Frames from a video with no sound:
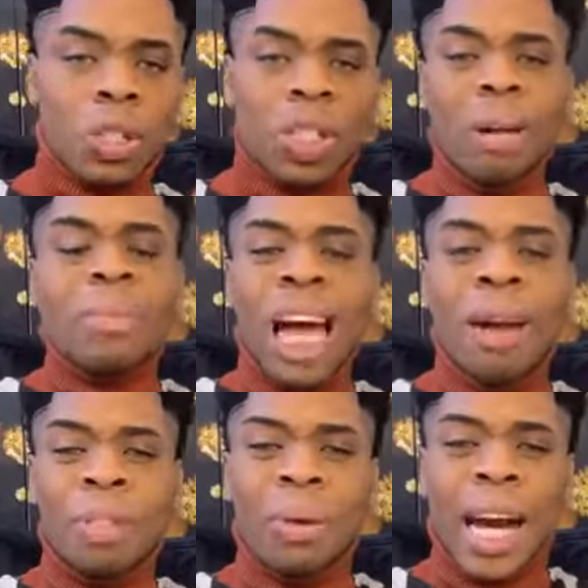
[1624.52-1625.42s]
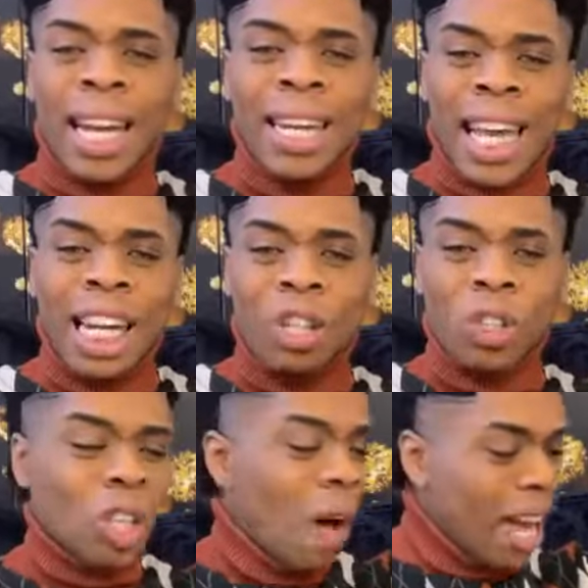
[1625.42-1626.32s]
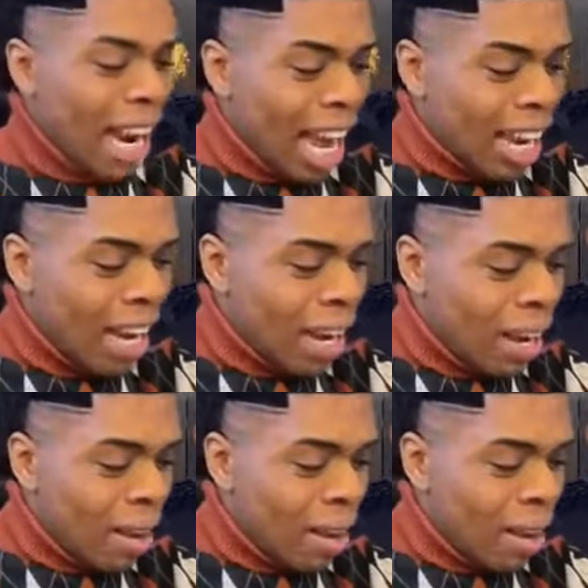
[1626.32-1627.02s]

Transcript: Sometimes you got to look at your sowing like,